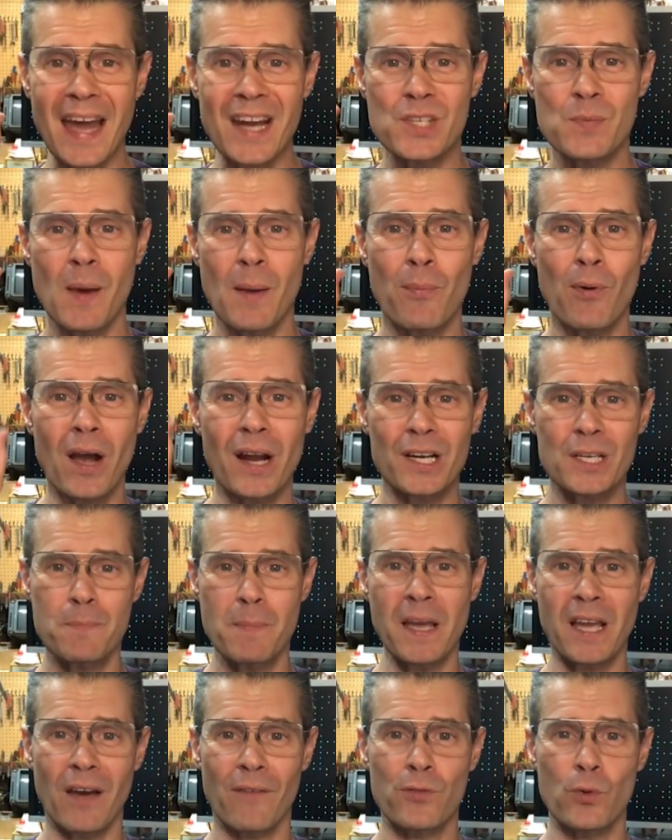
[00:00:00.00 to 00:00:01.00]
is my
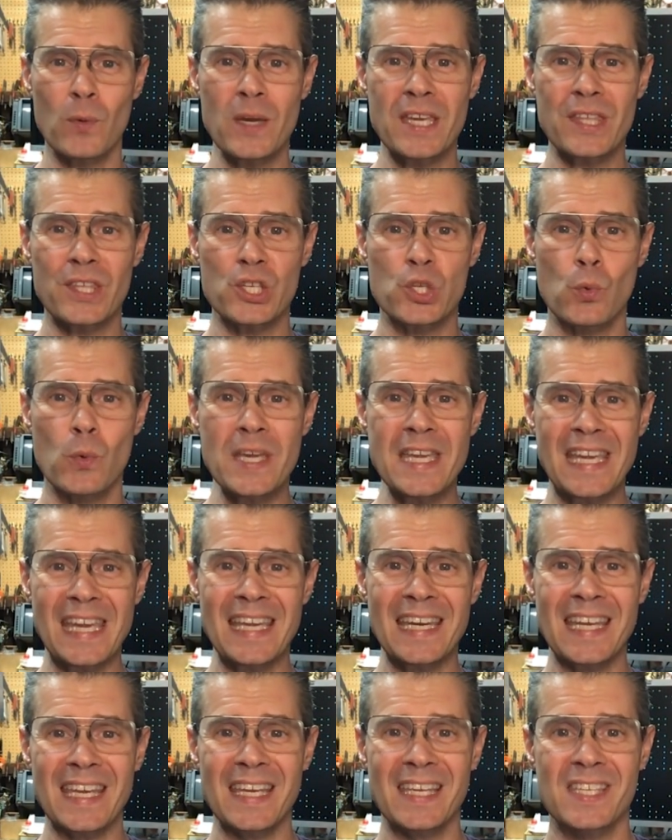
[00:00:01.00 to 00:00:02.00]
product pick of the week this week.
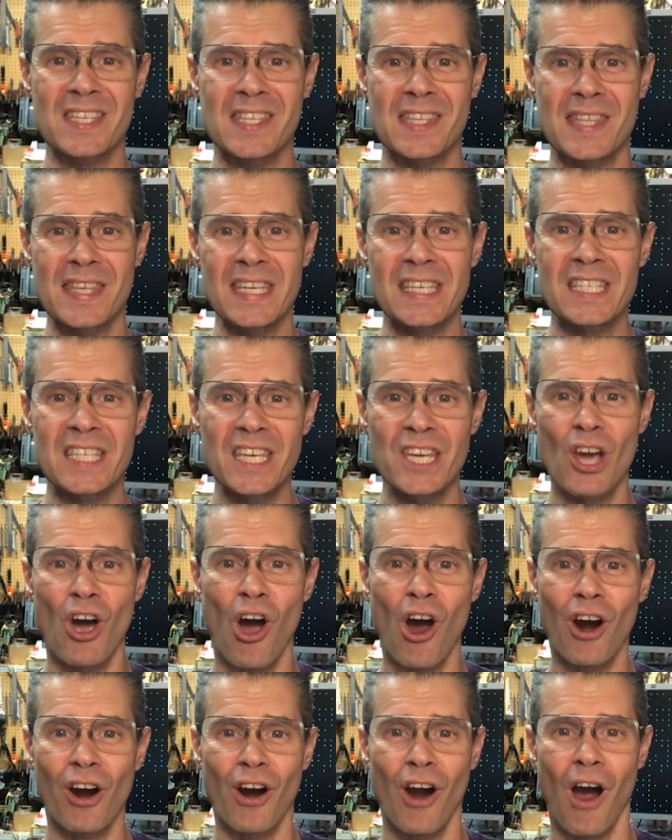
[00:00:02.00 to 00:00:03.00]
It is the
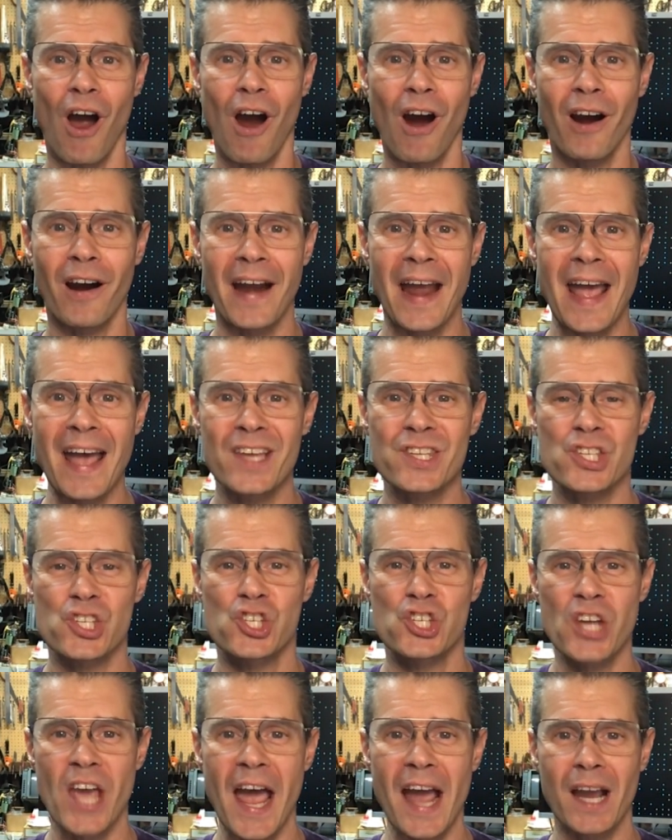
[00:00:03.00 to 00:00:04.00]

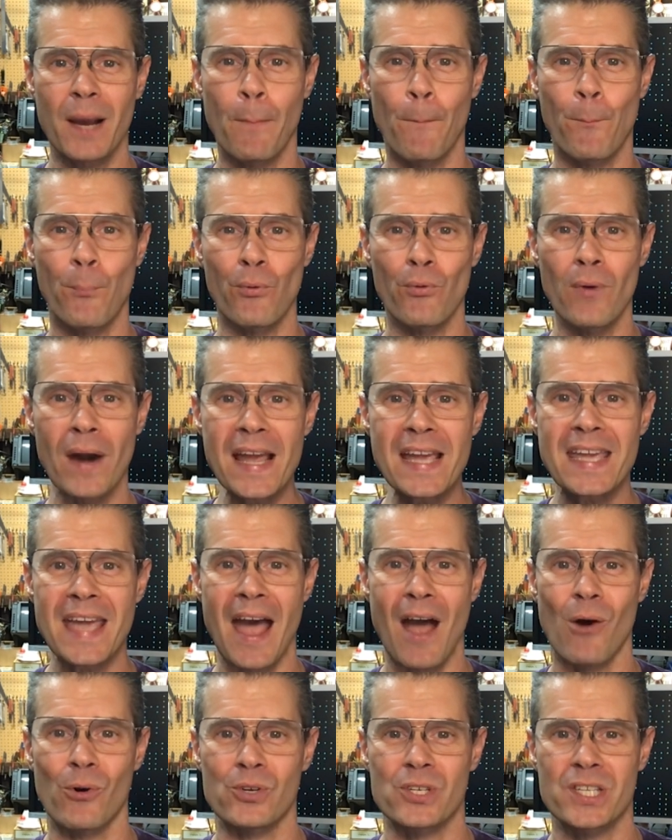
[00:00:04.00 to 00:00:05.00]
TRRS Jack
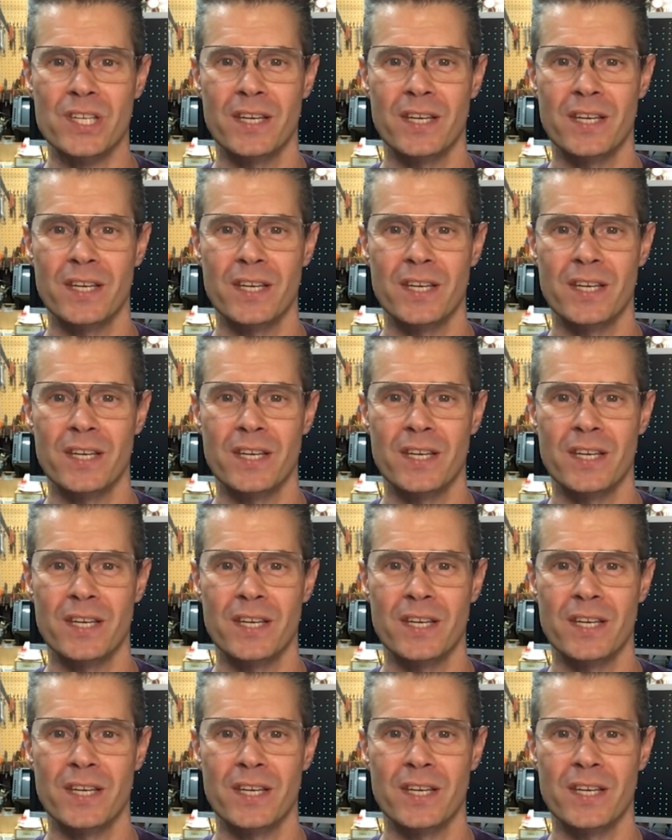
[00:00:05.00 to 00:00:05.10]
Breakout.